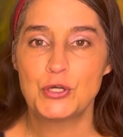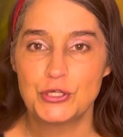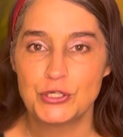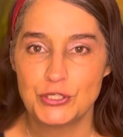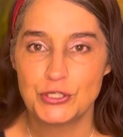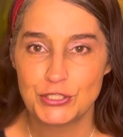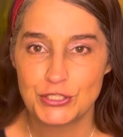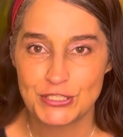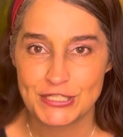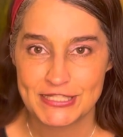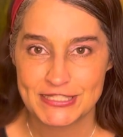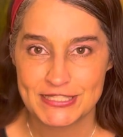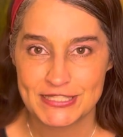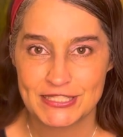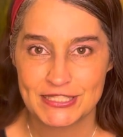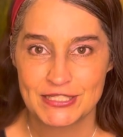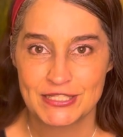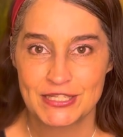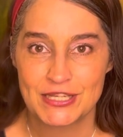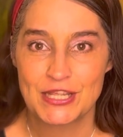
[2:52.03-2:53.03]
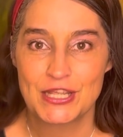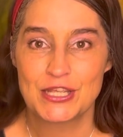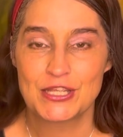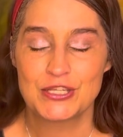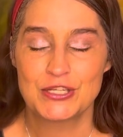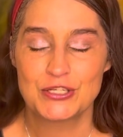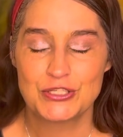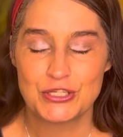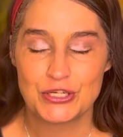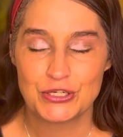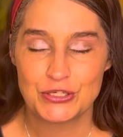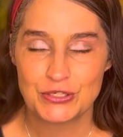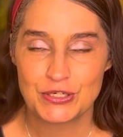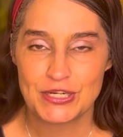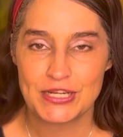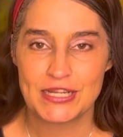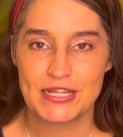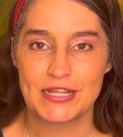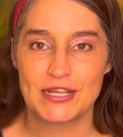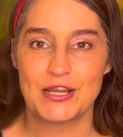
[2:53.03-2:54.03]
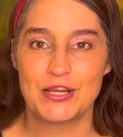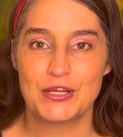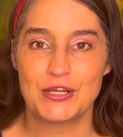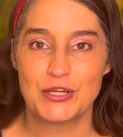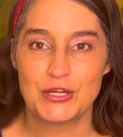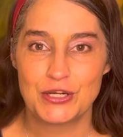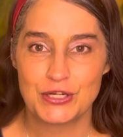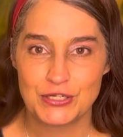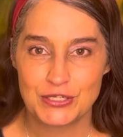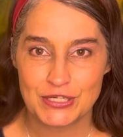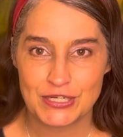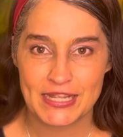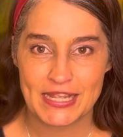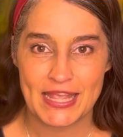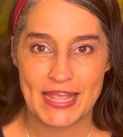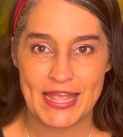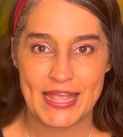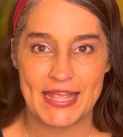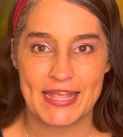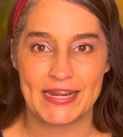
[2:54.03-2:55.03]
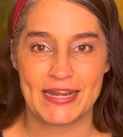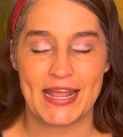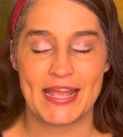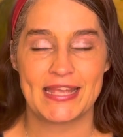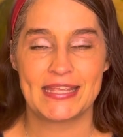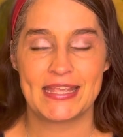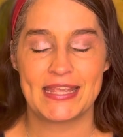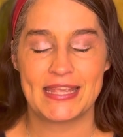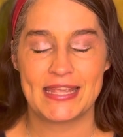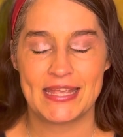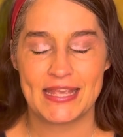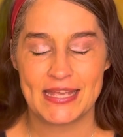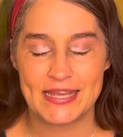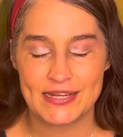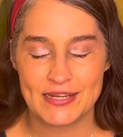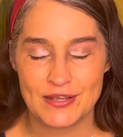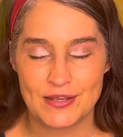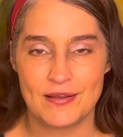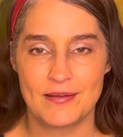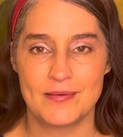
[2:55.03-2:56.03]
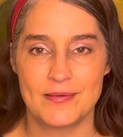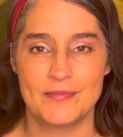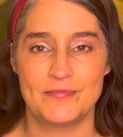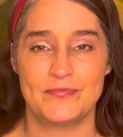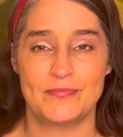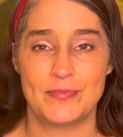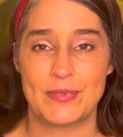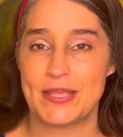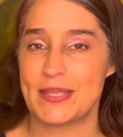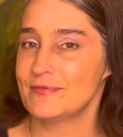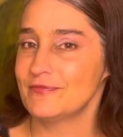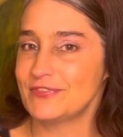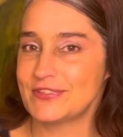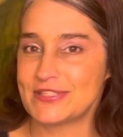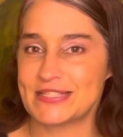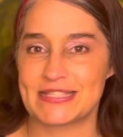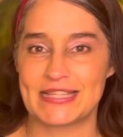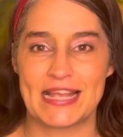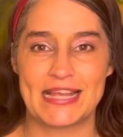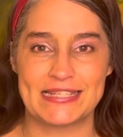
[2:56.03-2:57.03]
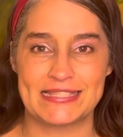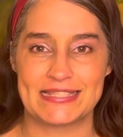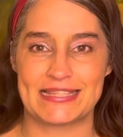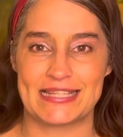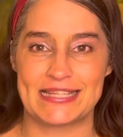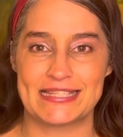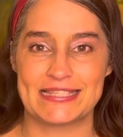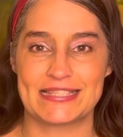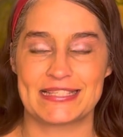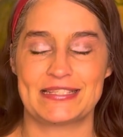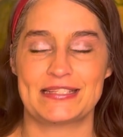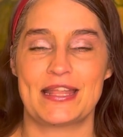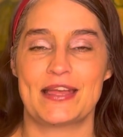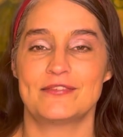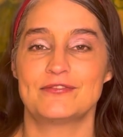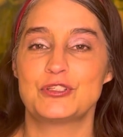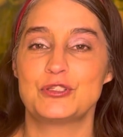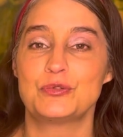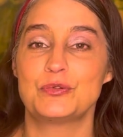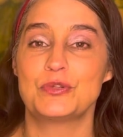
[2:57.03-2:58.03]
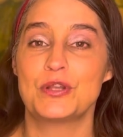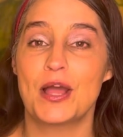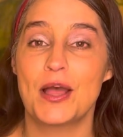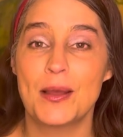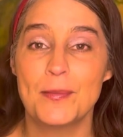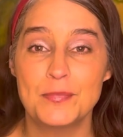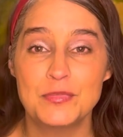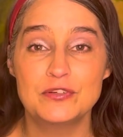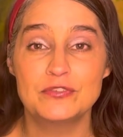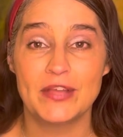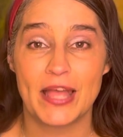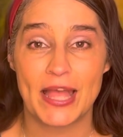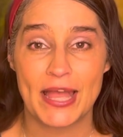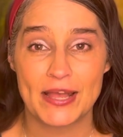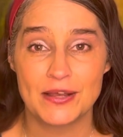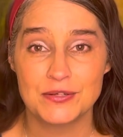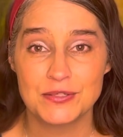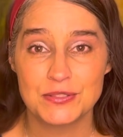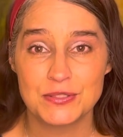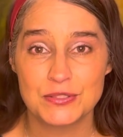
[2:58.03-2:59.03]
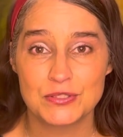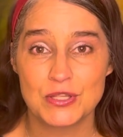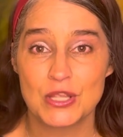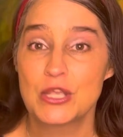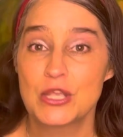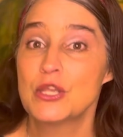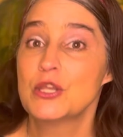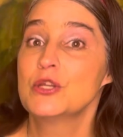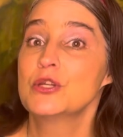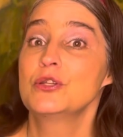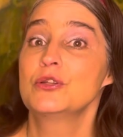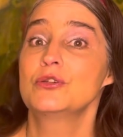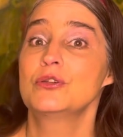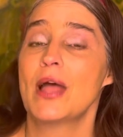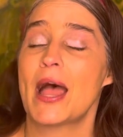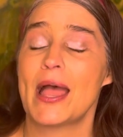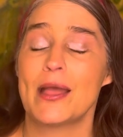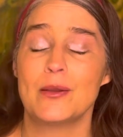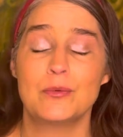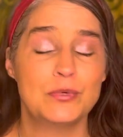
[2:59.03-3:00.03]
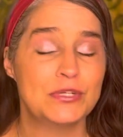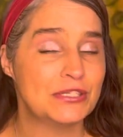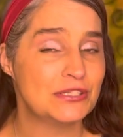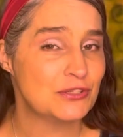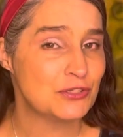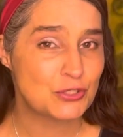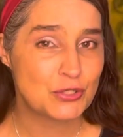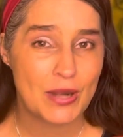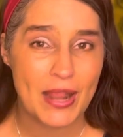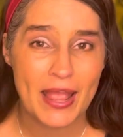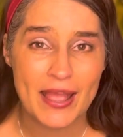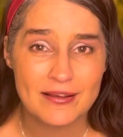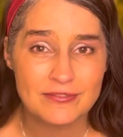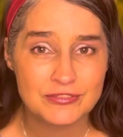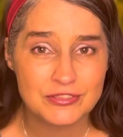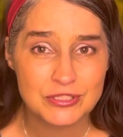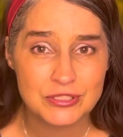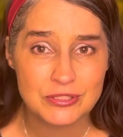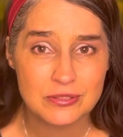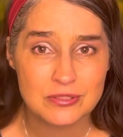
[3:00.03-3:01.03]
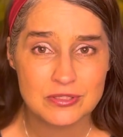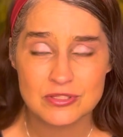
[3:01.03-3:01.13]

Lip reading: put during a hurricane. I cannot emphasize this enough. Do not move house. I wouldn't travel